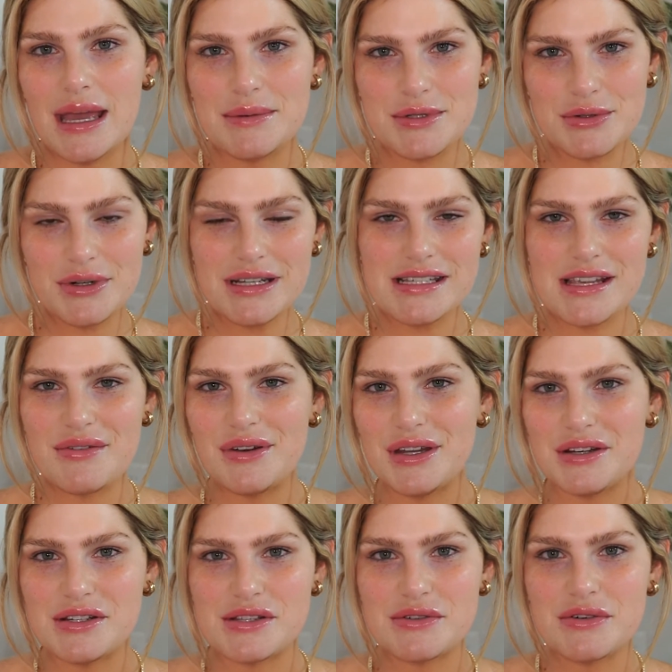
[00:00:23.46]
I'm 27
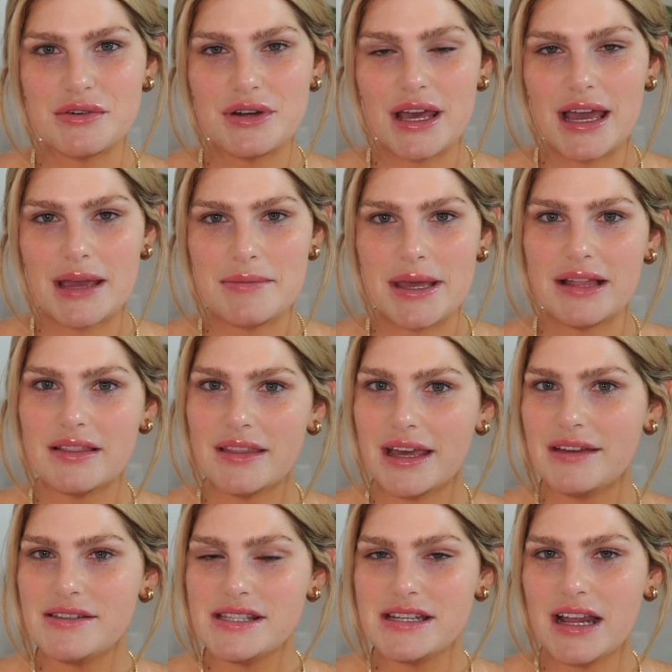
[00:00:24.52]
years old. I make
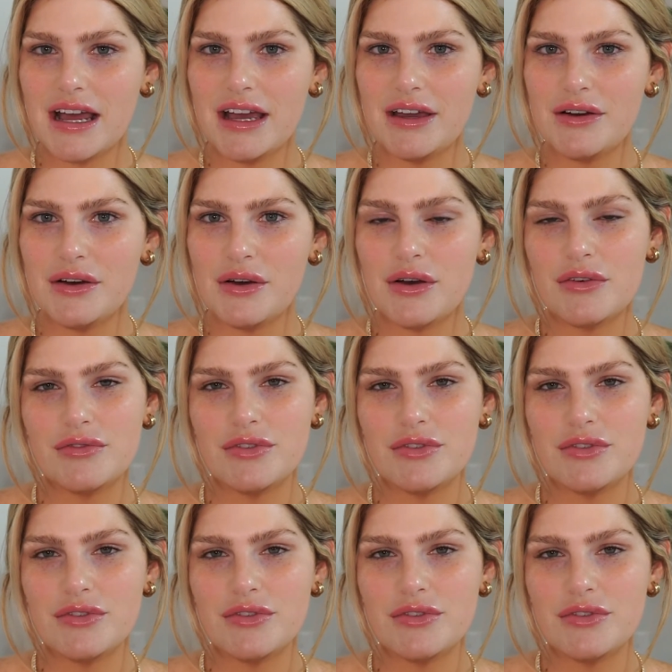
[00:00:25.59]
lifestyle